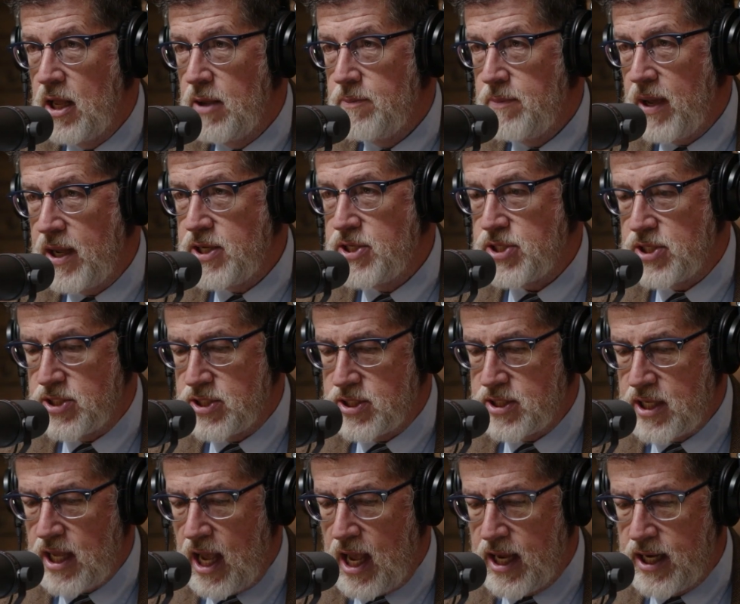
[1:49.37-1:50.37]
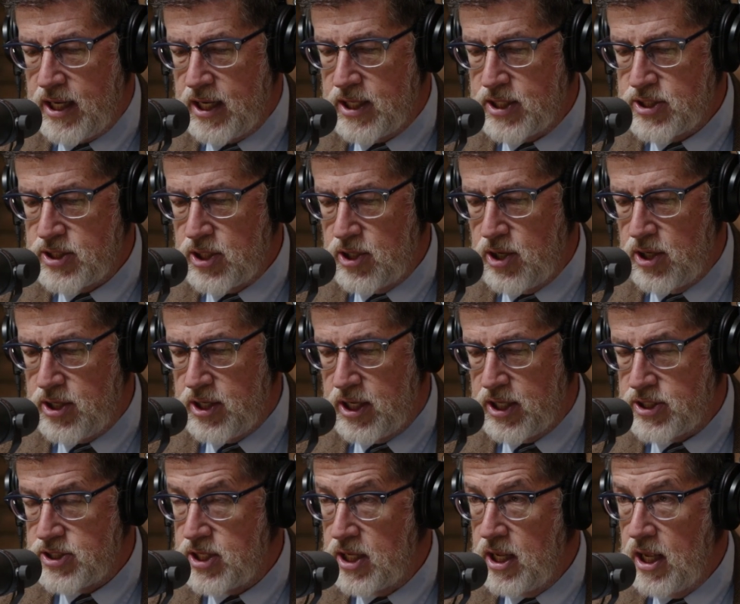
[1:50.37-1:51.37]
patience, kindness,
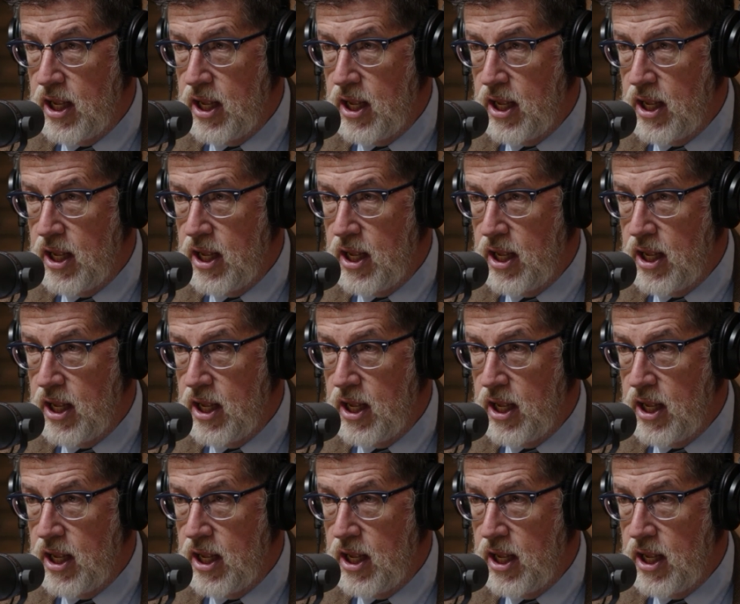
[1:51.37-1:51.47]
goodness,